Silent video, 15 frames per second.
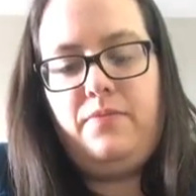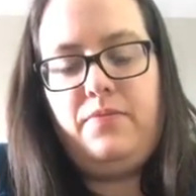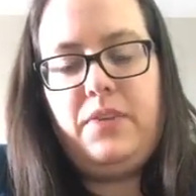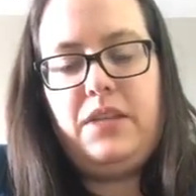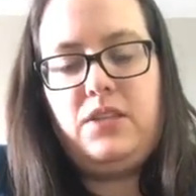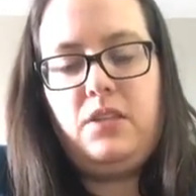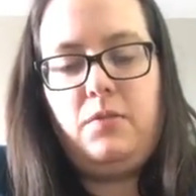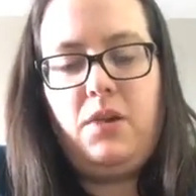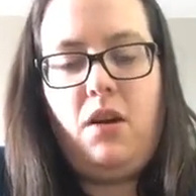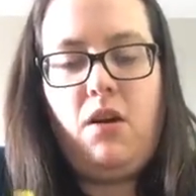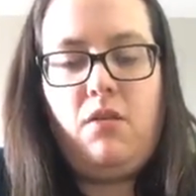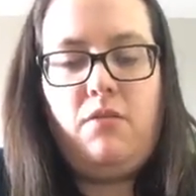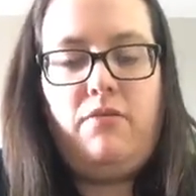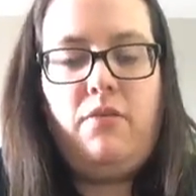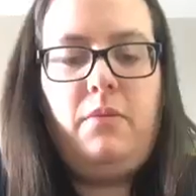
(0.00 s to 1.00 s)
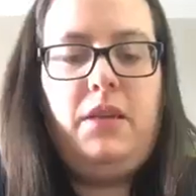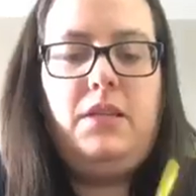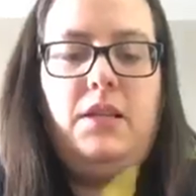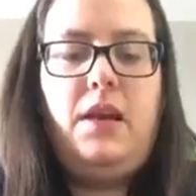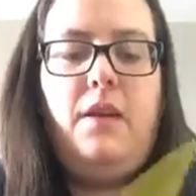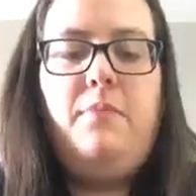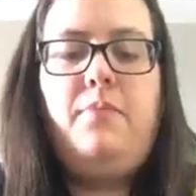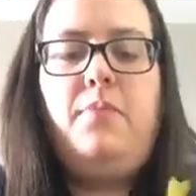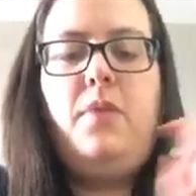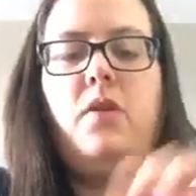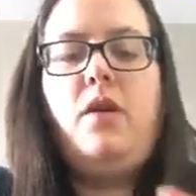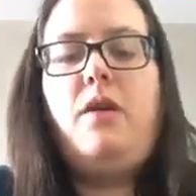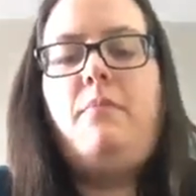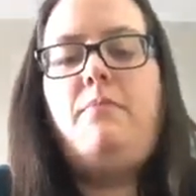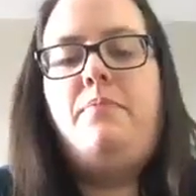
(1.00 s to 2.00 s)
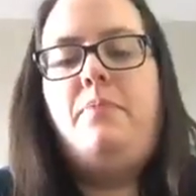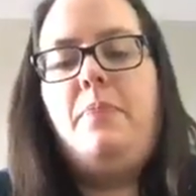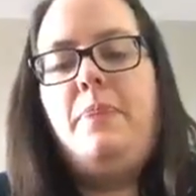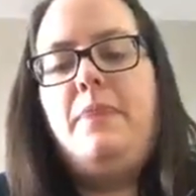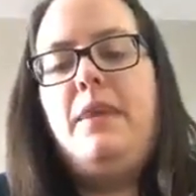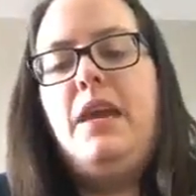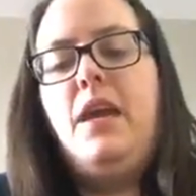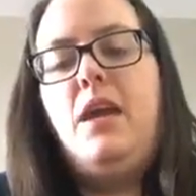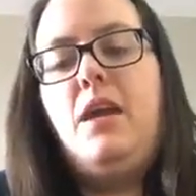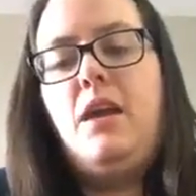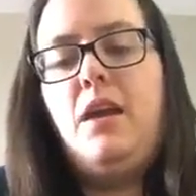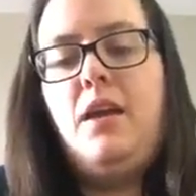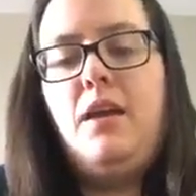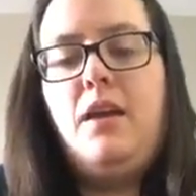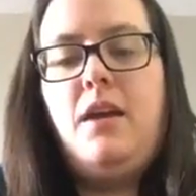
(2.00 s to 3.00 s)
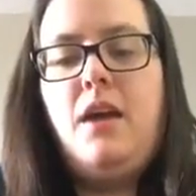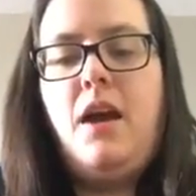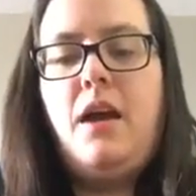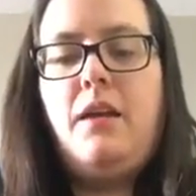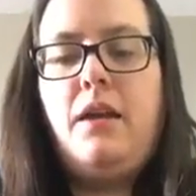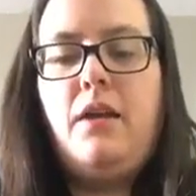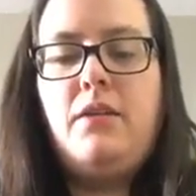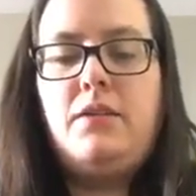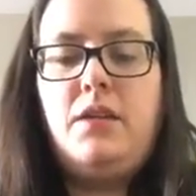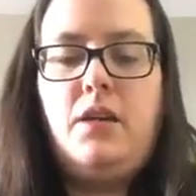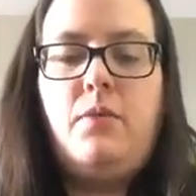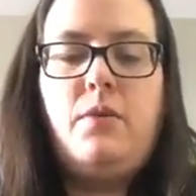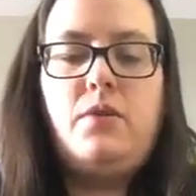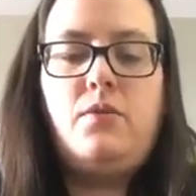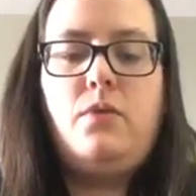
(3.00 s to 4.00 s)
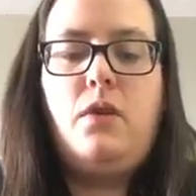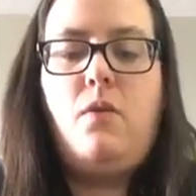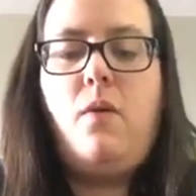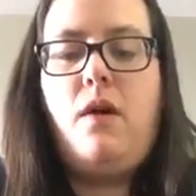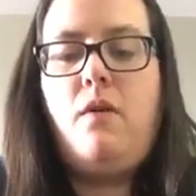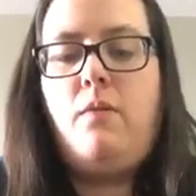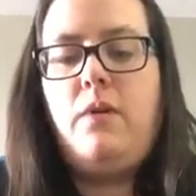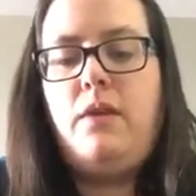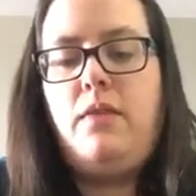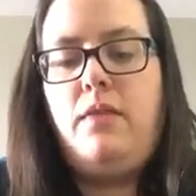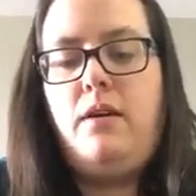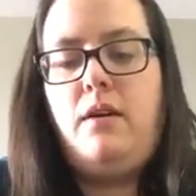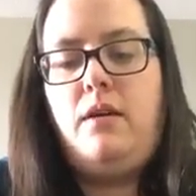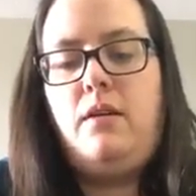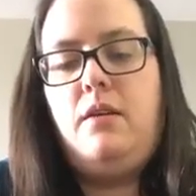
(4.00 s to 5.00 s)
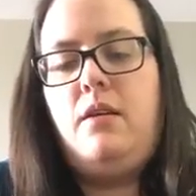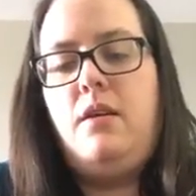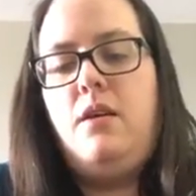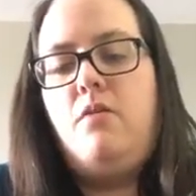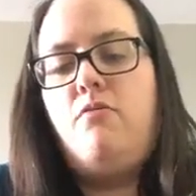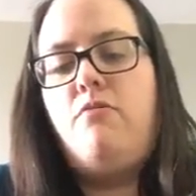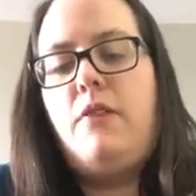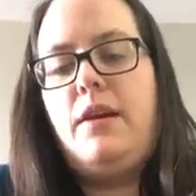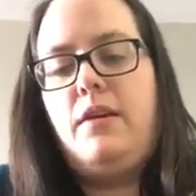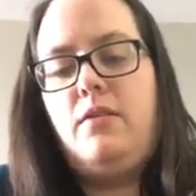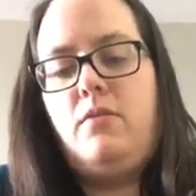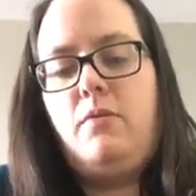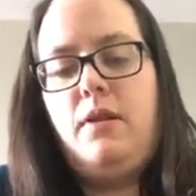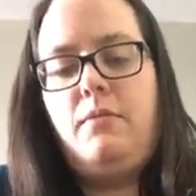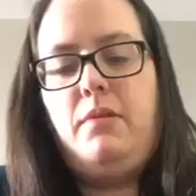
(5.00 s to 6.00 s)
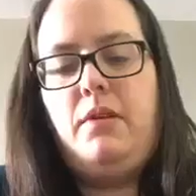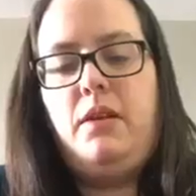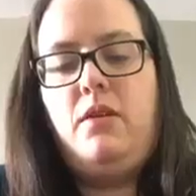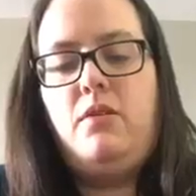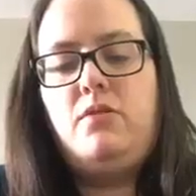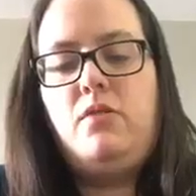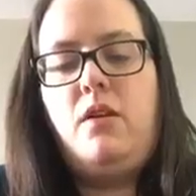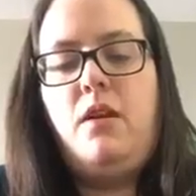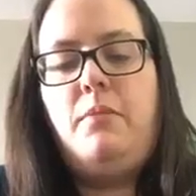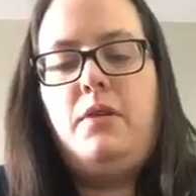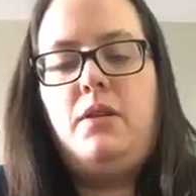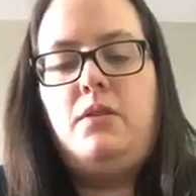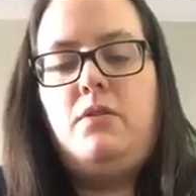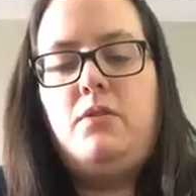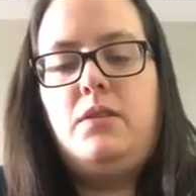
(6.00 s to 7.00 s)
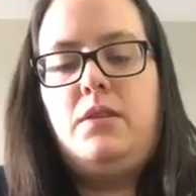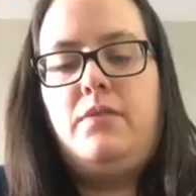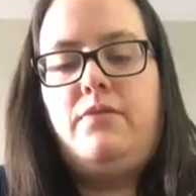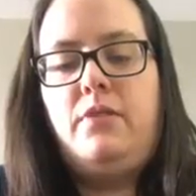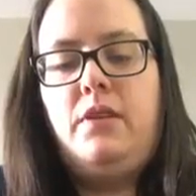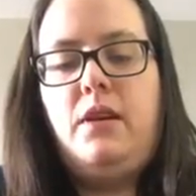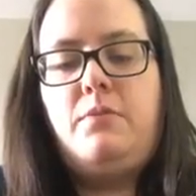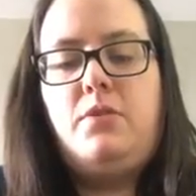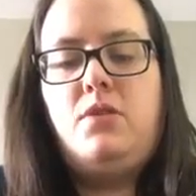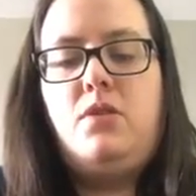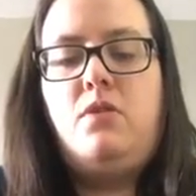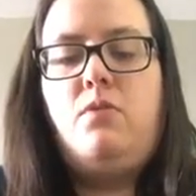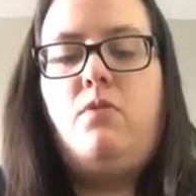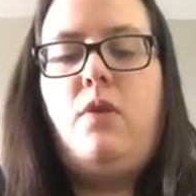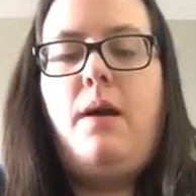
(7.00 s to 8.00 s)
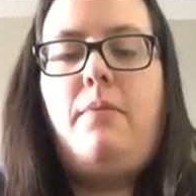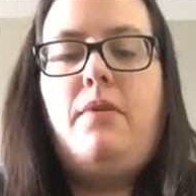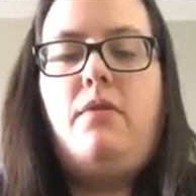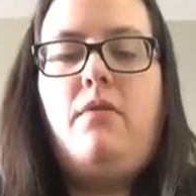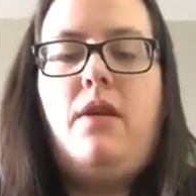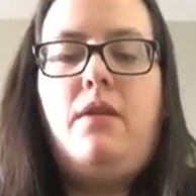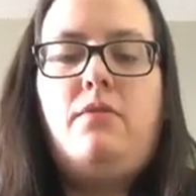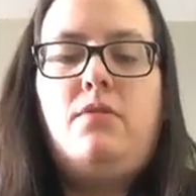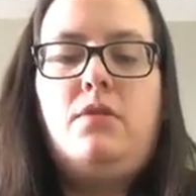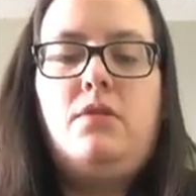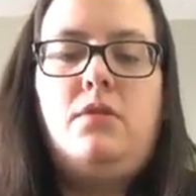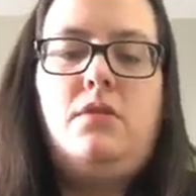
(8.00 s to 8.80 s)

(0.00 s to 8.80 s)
That's going to be harder for me today. Okay. I guarantee it works really well with regular pipe cleaner. So I'm going to do this differently. I'm just going to wrap it around.